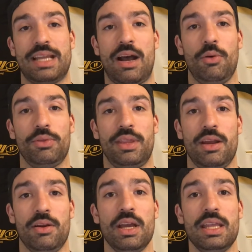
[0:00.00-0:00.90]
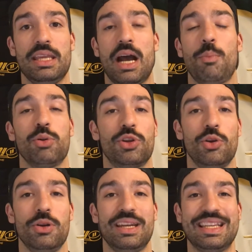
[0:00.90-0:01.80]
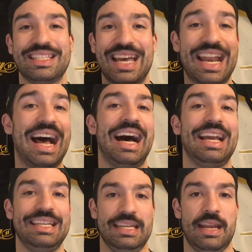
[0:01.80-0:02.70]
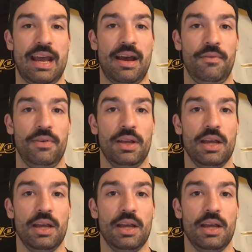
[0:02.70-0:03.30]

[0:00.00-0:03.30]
out there the opportunities that I didn't have.